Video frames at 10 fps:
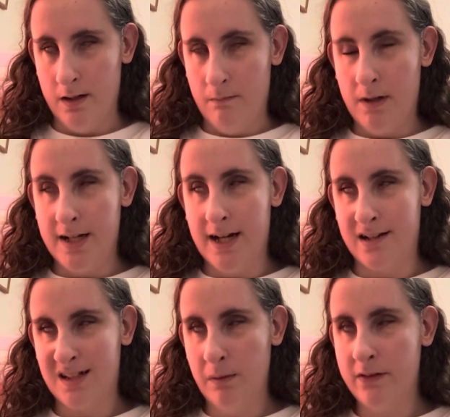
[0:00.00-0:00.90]
But yeah,
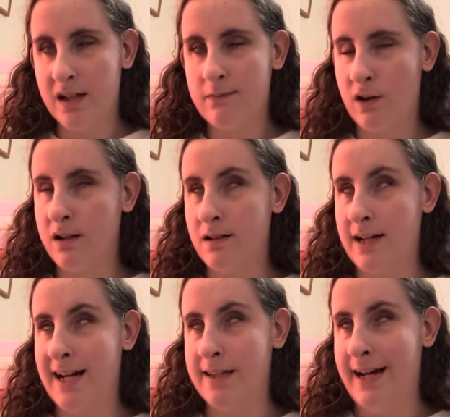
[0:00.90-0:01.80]
some of these phrases I
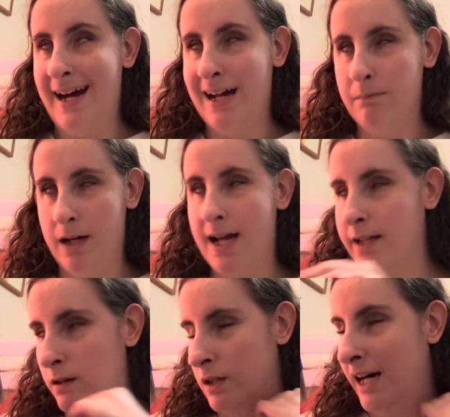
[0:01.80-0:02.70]
had to add, but
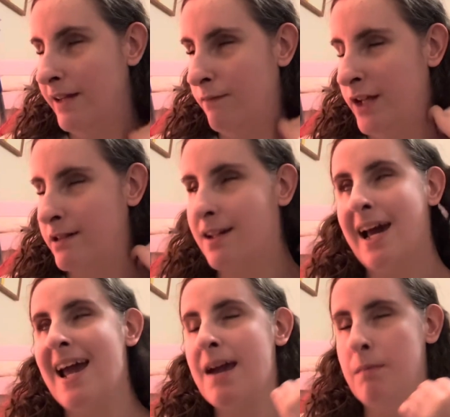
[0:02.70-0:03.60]
a lot of this
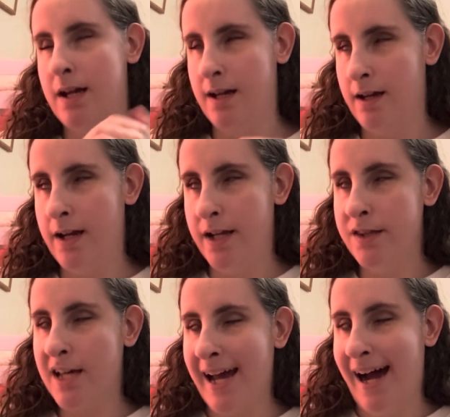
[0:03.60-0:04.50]
came in
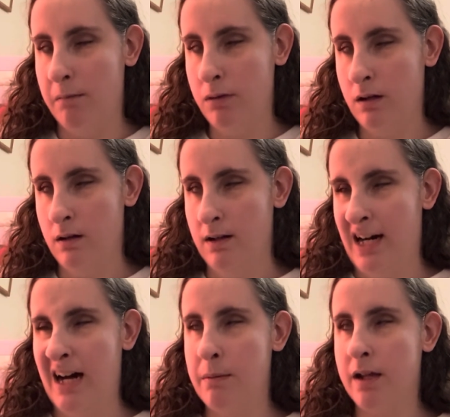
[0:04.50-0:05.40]
the app.
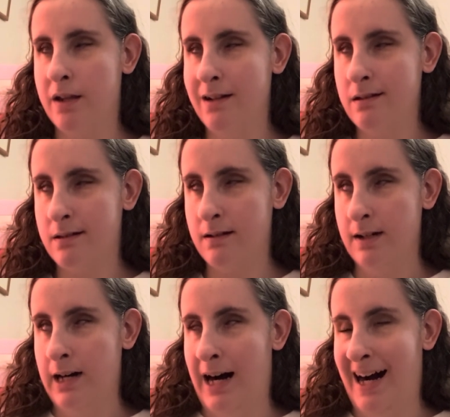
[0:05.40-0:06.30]
I mean,
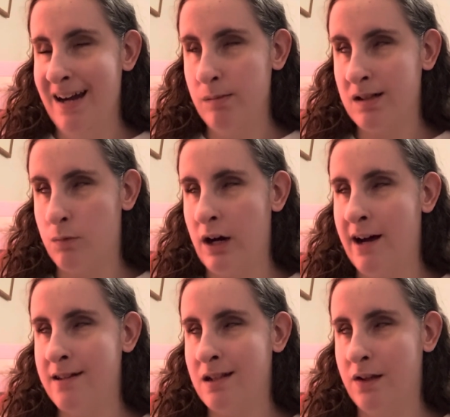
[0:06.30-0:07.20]
I am
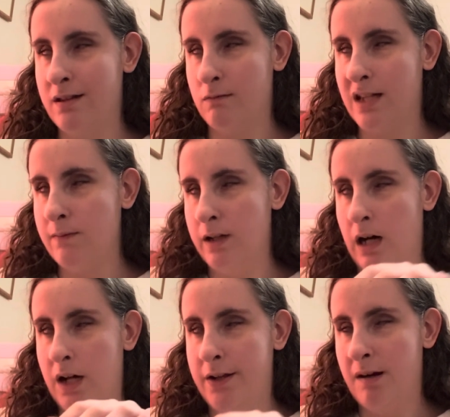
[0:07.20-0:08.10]
surprised that this was even
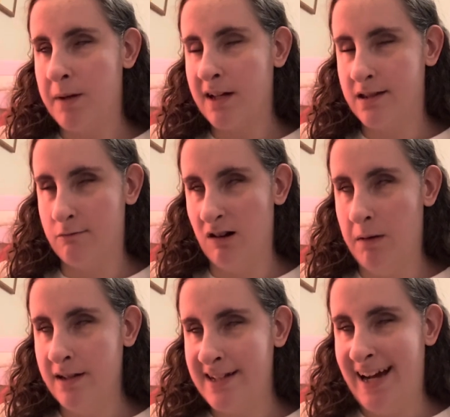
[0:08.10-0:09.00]
on there, because the
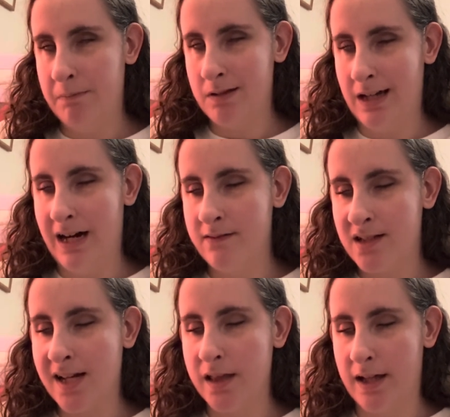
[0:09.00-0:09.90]
robust apps that I've
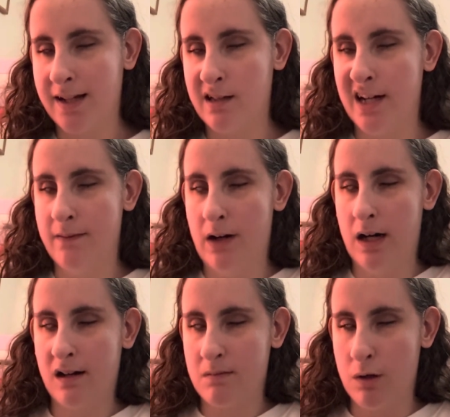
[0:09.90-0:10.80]
seen, like
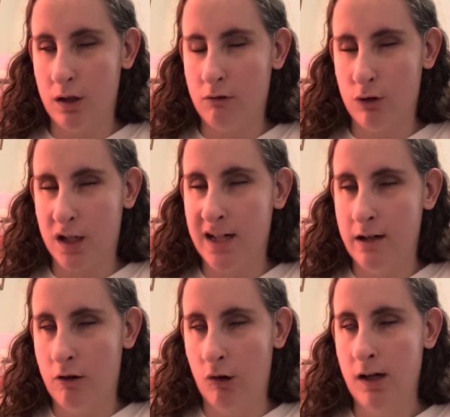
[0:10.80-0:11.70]
Dynavox, Perliqua to
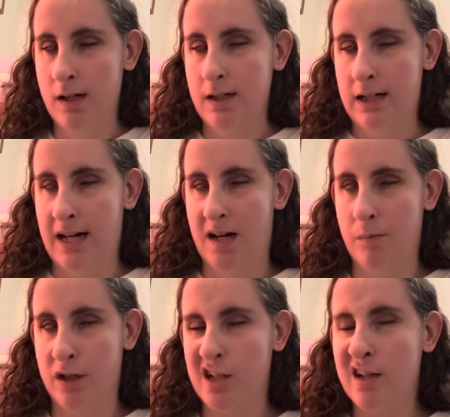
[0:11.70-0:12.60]
Go,
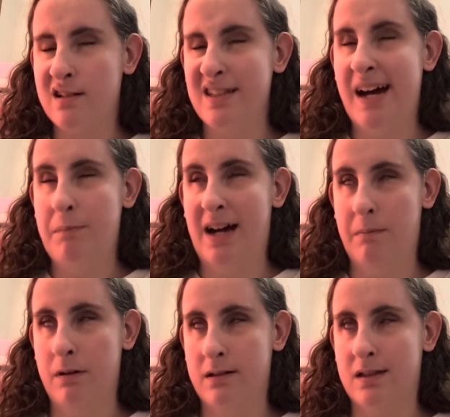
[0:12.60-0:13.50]
the TD Snap
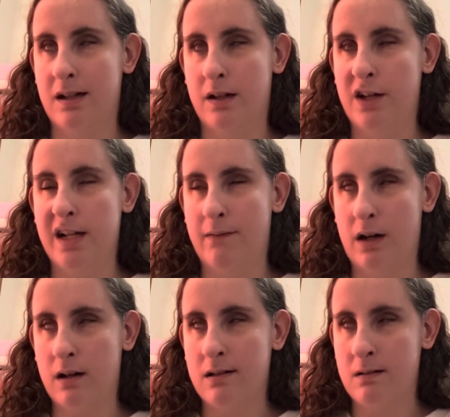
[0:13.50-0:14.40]
app is the
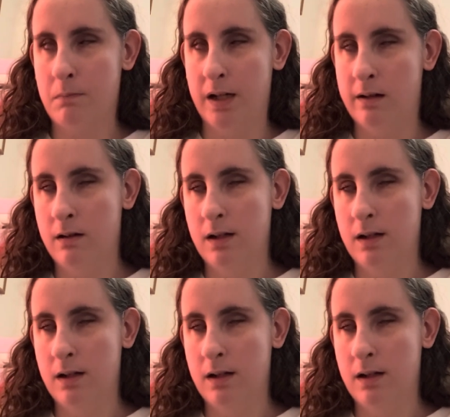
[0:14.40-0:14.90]
Dynavox, but